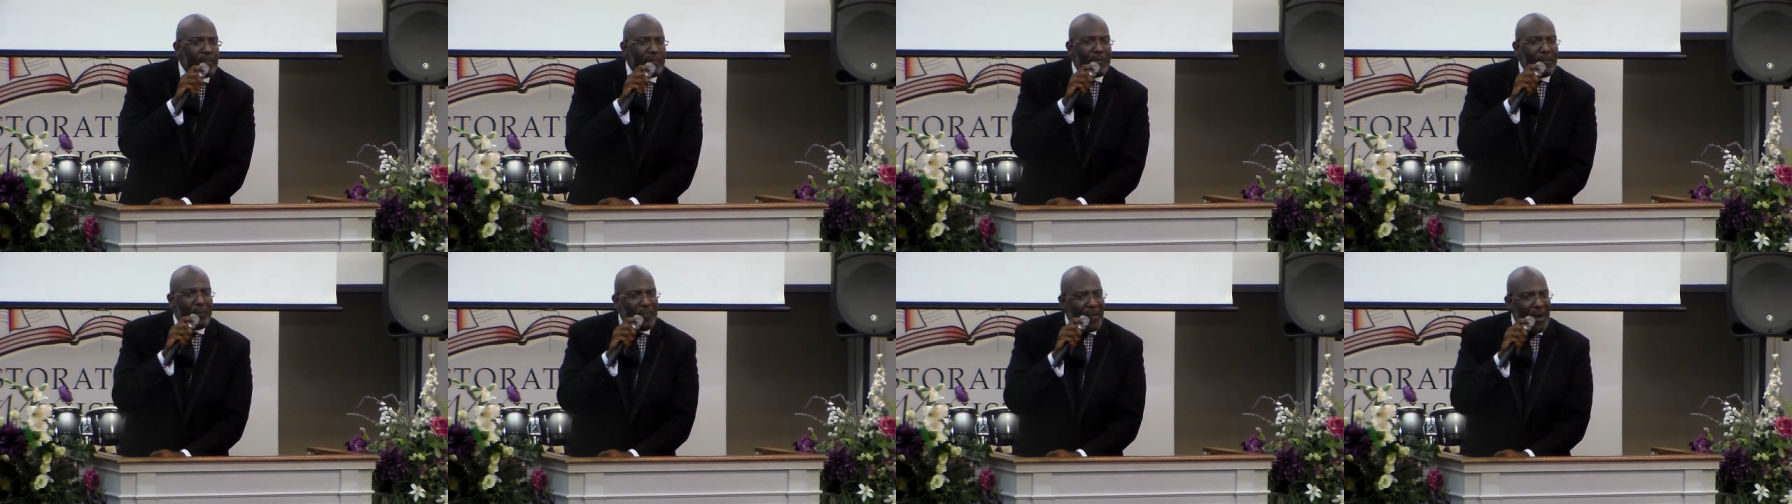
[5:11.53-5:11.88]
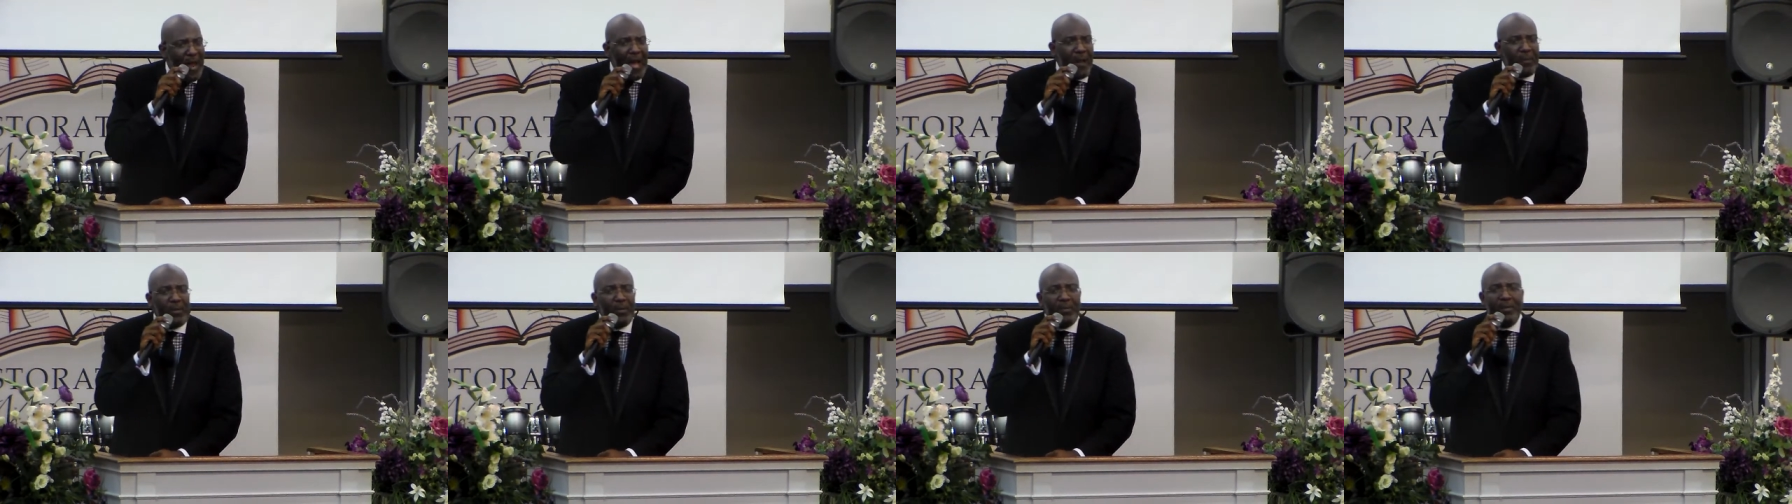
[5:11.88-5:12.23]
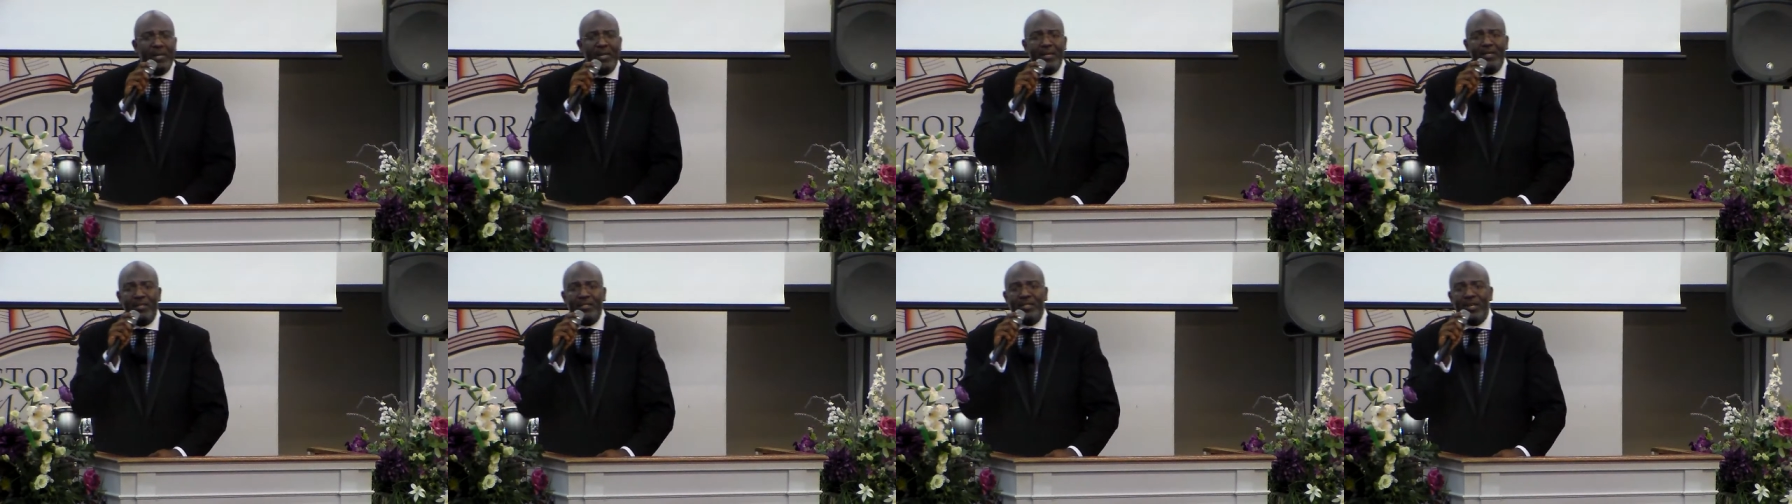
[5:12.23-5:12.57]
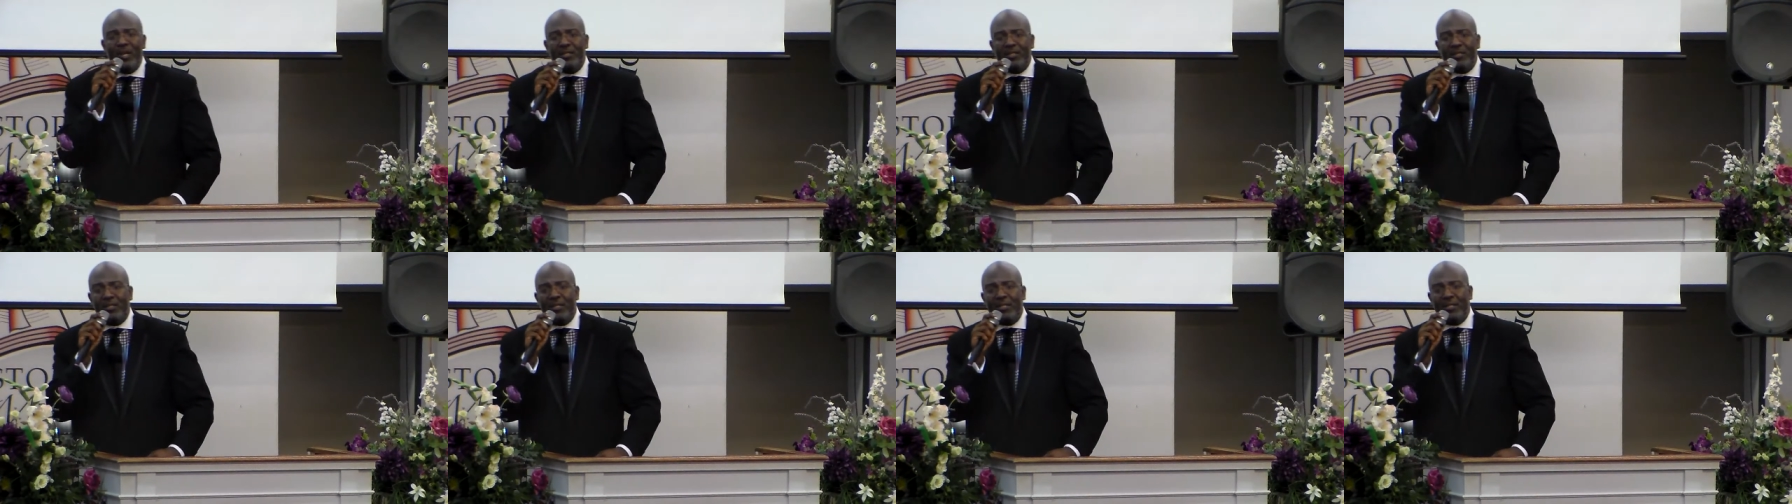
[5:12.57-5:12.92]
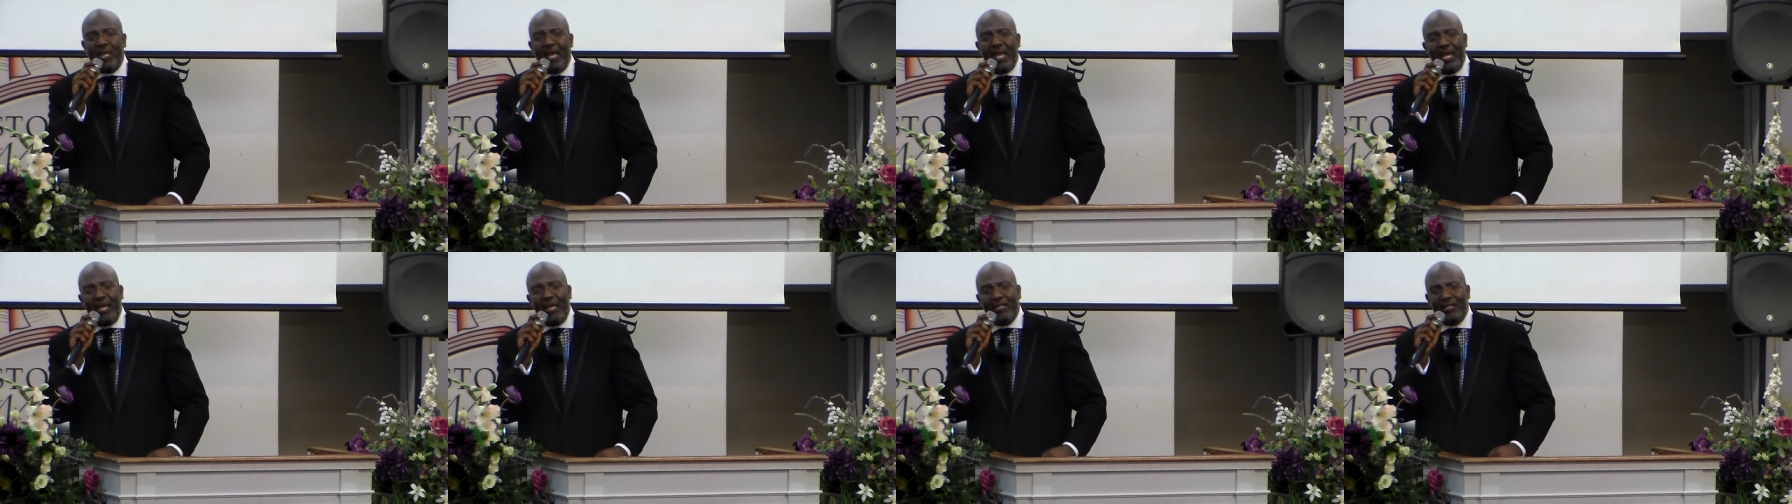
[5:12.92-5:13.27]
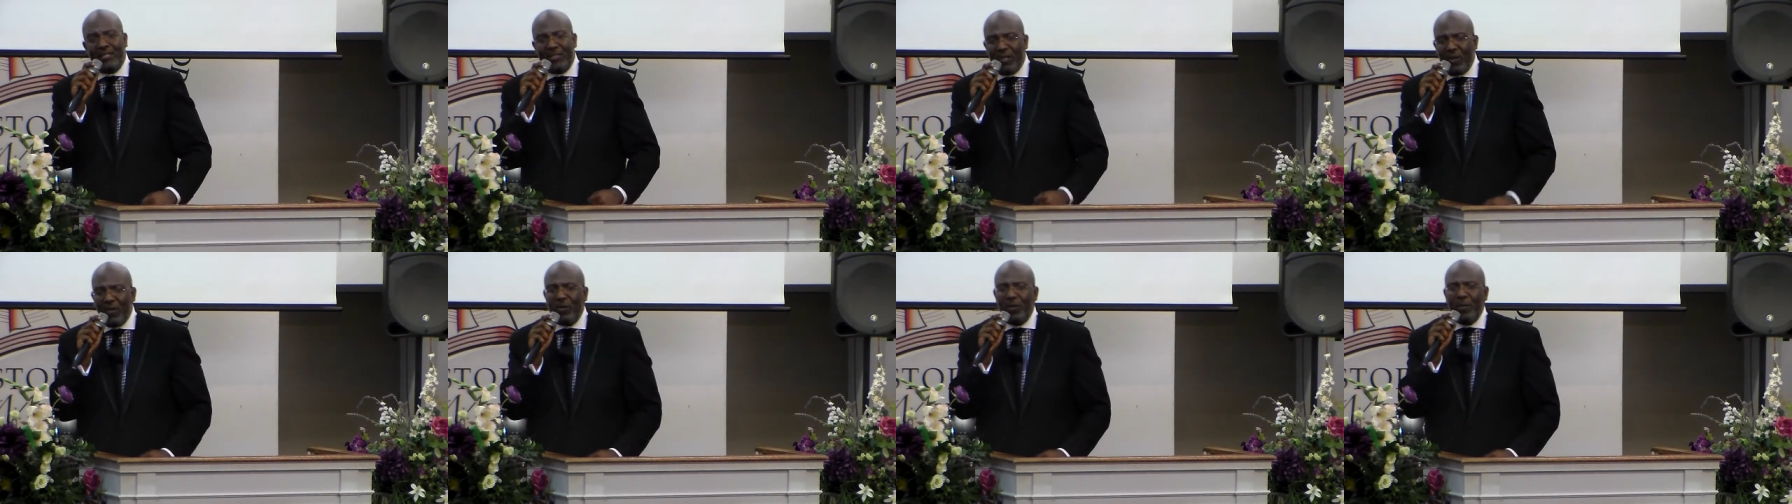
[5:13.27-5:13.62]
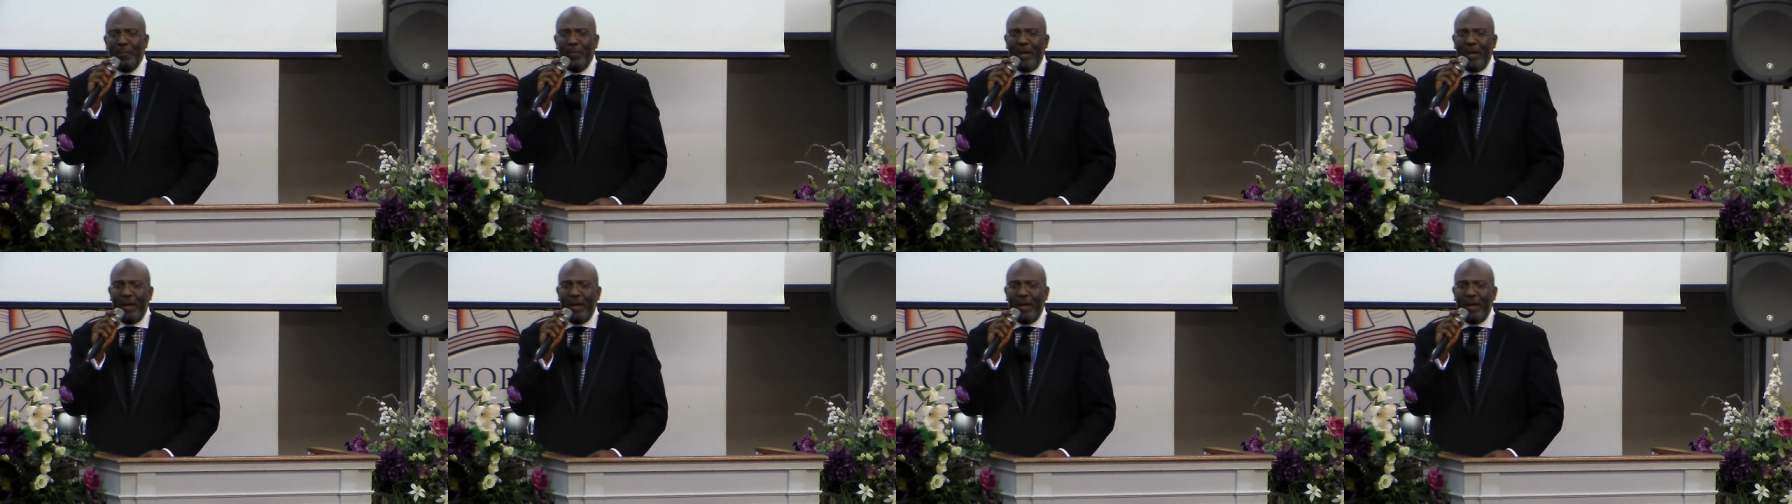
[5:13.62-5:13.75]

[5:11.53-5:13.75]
The problem in the church today is don't